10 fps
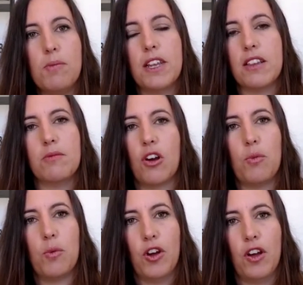many of them don't
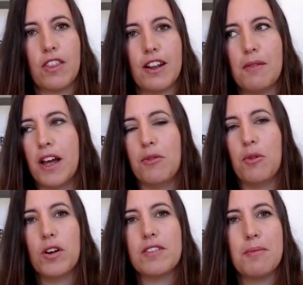work that I'm like, well,
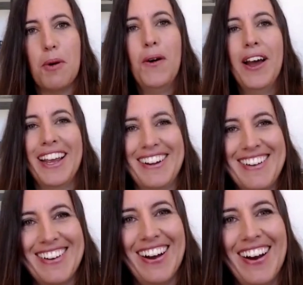what's the point,
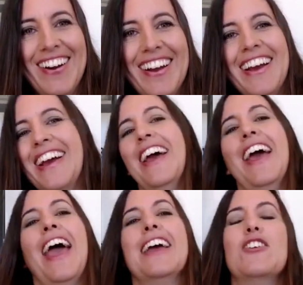And
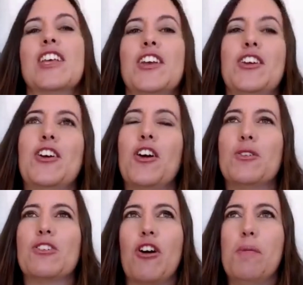you go to
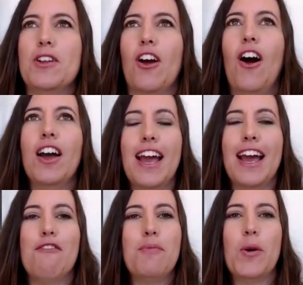a shop and you go, oh
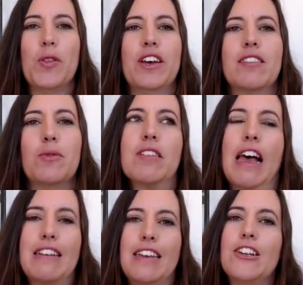yeah, I've bought this. It was
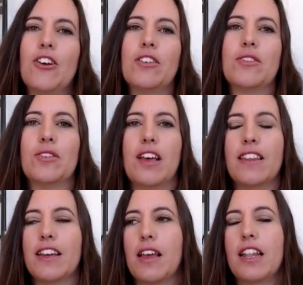like $10 or
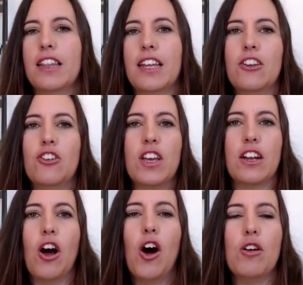something. And then you get
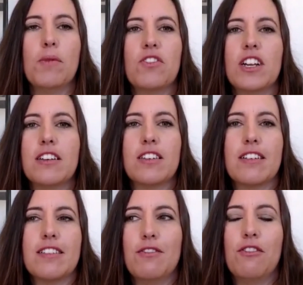it home and realize it
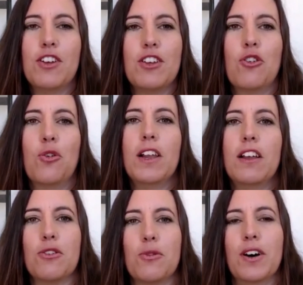doesn't even fit your
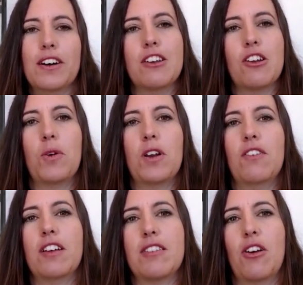toilet or,
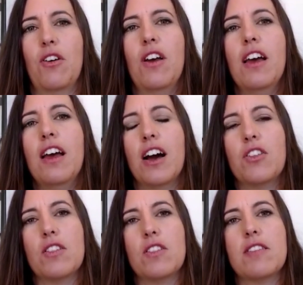whatever. So I
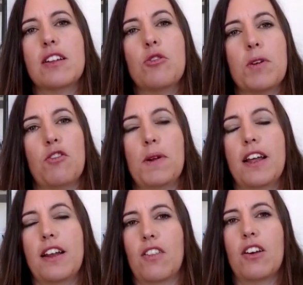think there's a little bit of
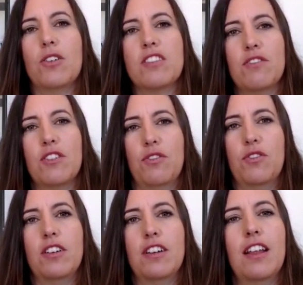planning that goes involved
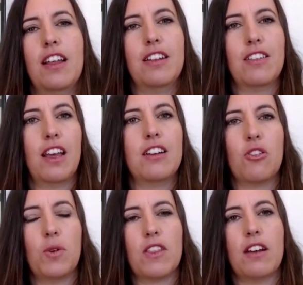in
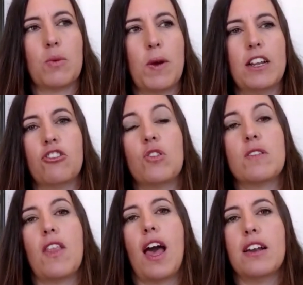doing that as well, and
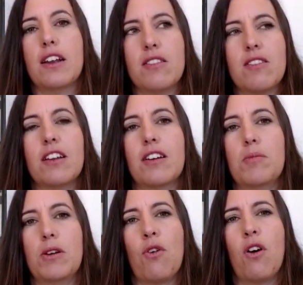choosing the undies that are going to
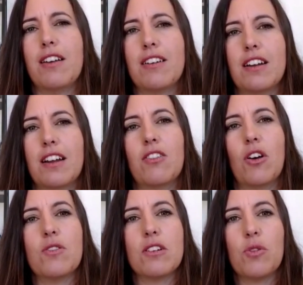be right, and
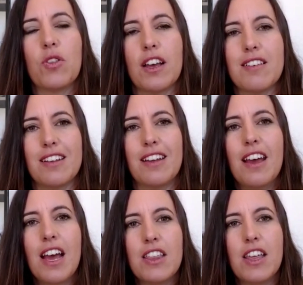those little things
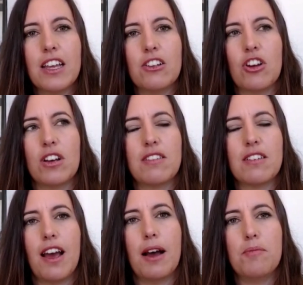that can just
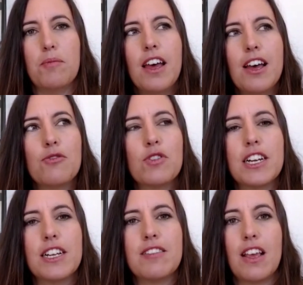
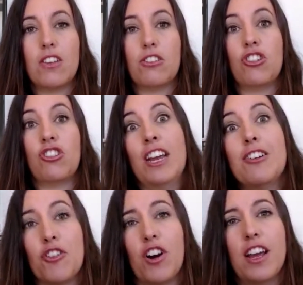really set the
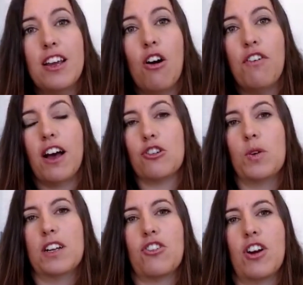trajectory of how
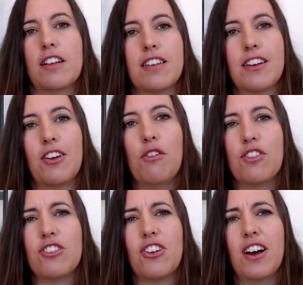toilet training is going to go
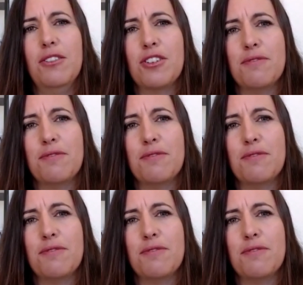for a child.